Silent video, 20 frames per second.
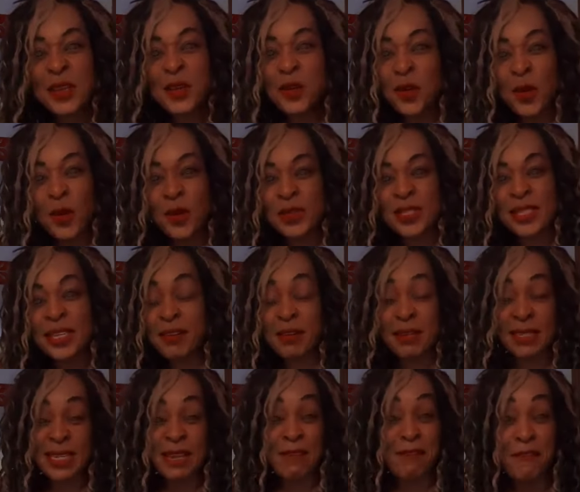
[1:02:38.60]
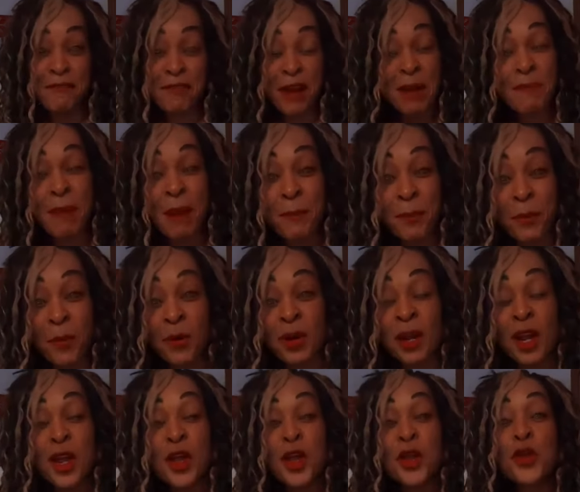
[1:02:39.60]
You know, seriously, if you've read my
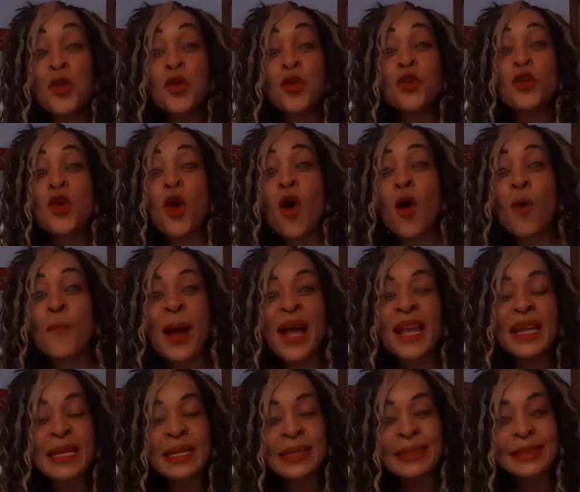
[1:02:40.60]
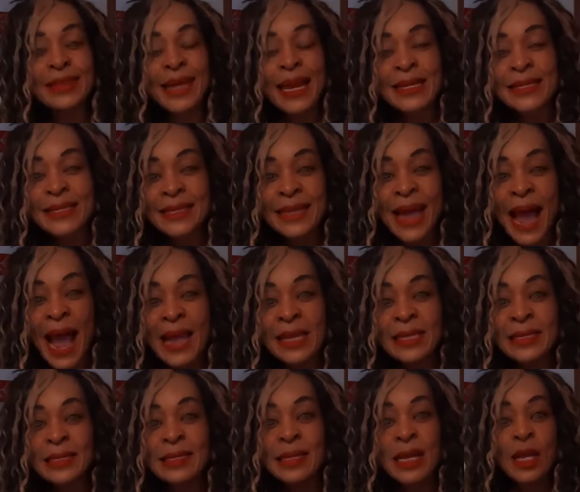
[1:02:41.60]
book, you know my
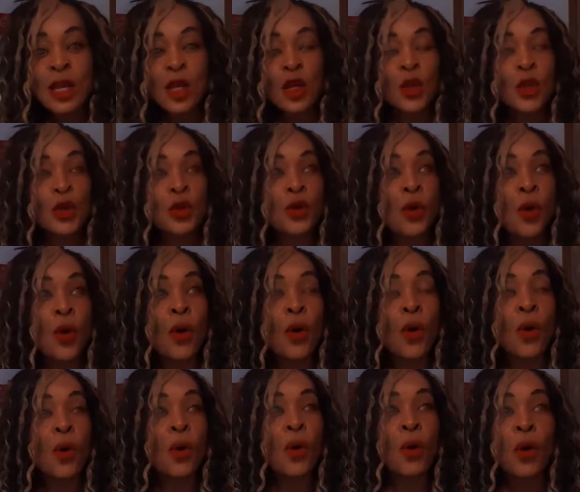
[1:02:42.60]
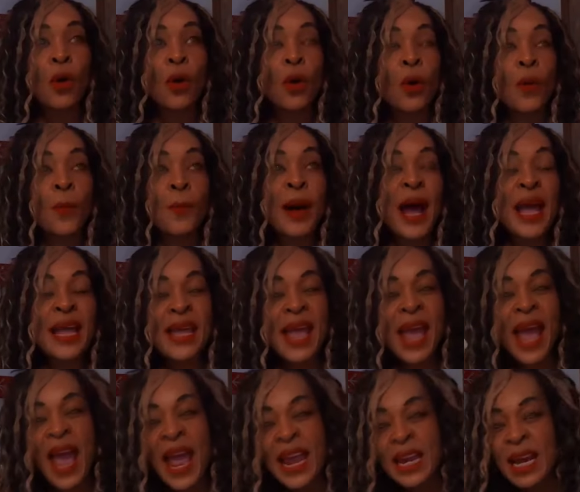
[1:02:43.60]
intestines, you know
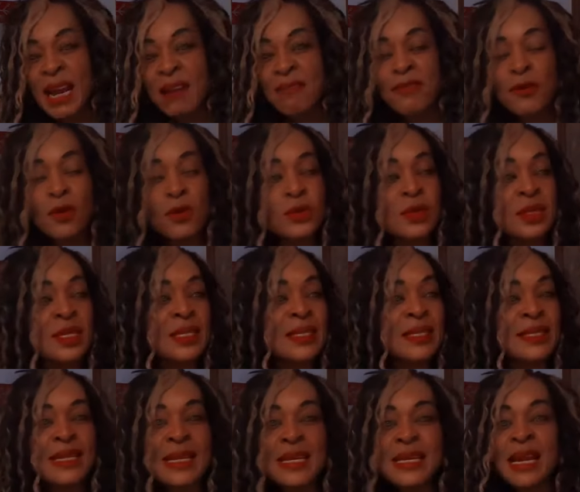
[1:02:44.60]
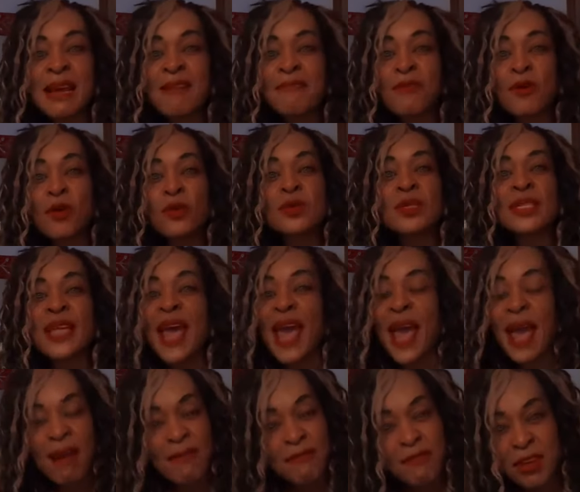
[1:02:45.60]
my A levels, C levels,
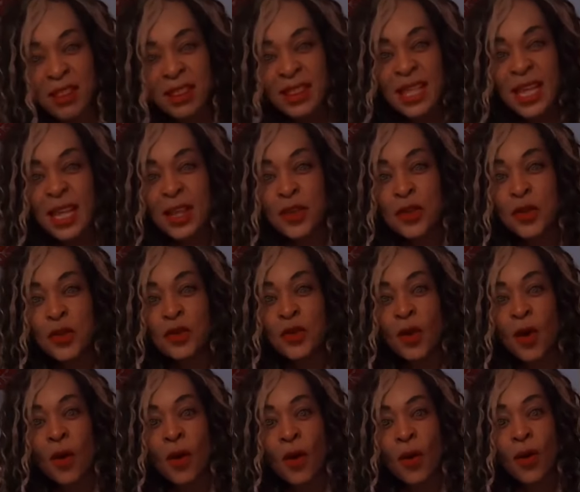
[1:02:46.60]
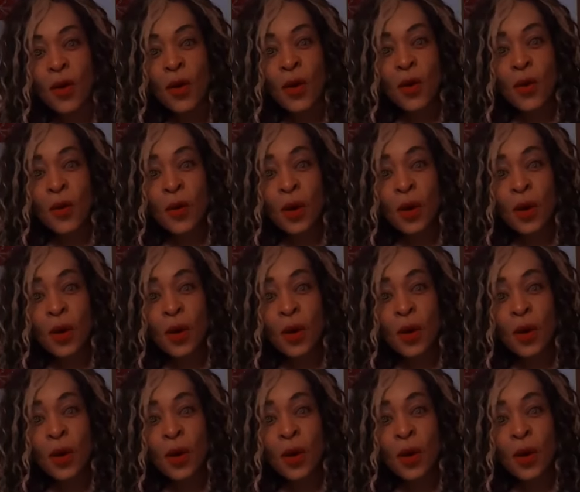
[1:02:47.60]
everything, you know